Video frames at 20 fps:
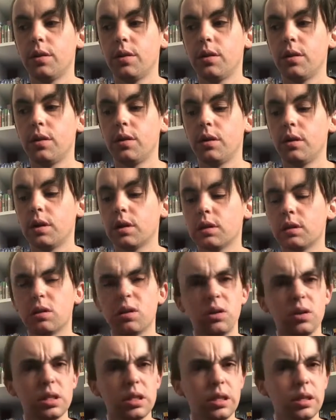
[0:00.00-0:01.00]
the
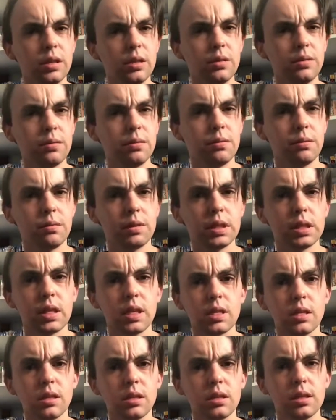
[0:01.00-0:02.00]
exclusive
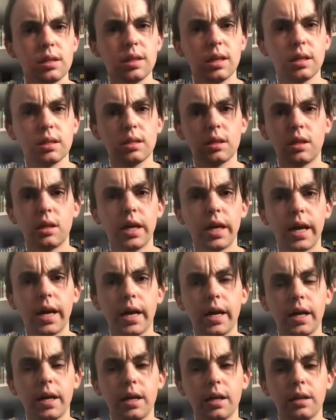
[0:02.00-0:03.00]
Season 6 that I
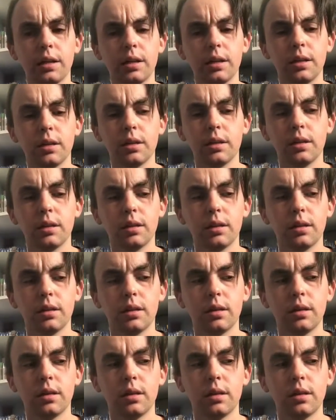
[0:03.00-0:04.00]

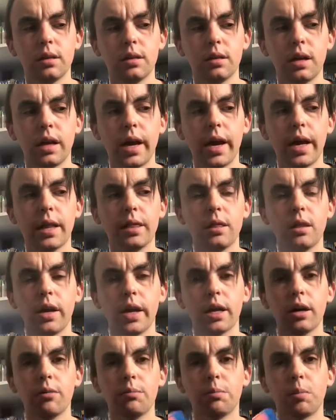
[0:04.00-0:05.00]
had
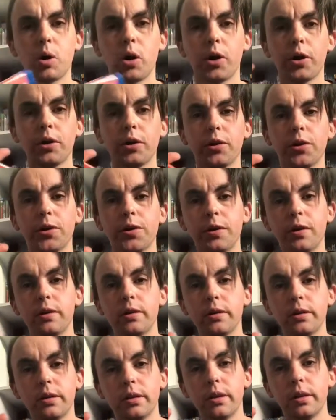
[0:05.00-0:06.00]
like a
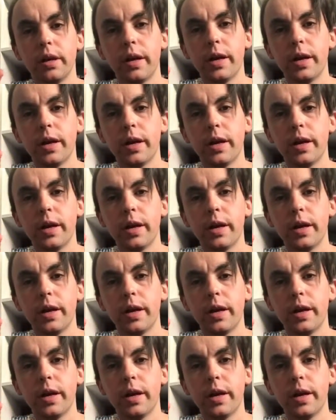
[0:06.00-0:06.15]
broken